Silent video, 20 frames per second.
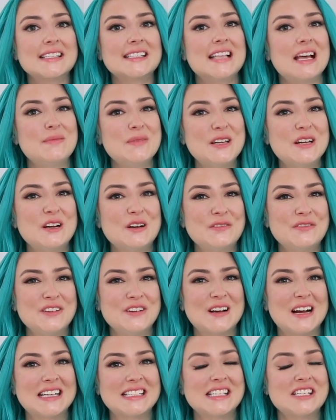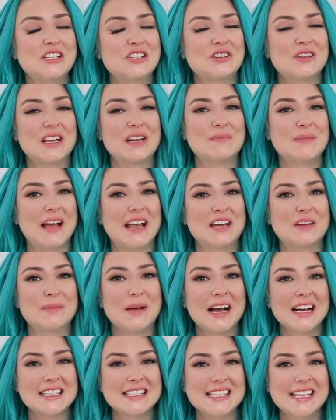Let me know if you guys enjoyed my
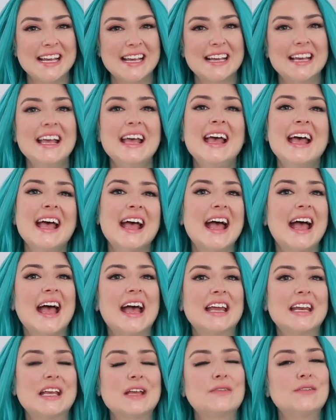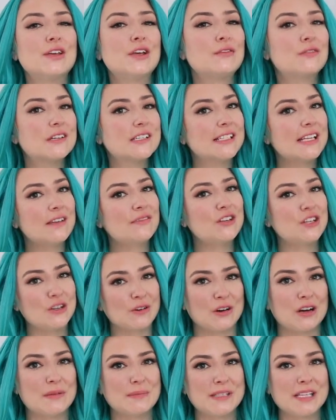unboxing and if you've received
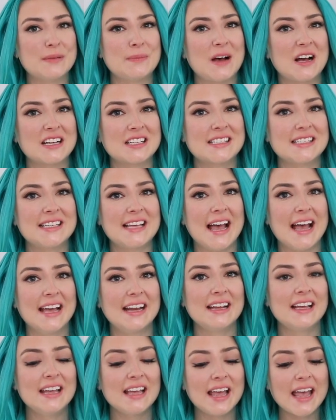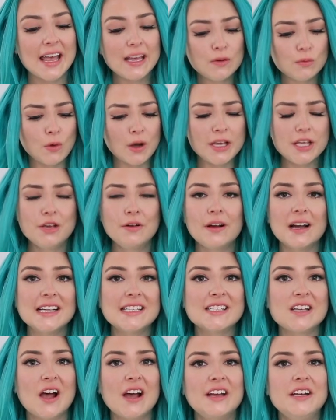your Ipsy box yet and what you
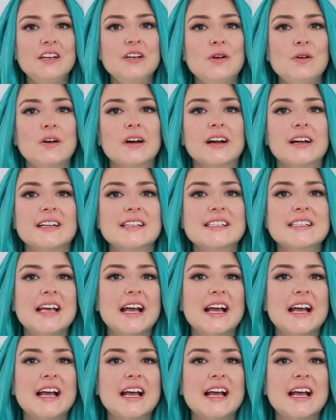guys got in yours.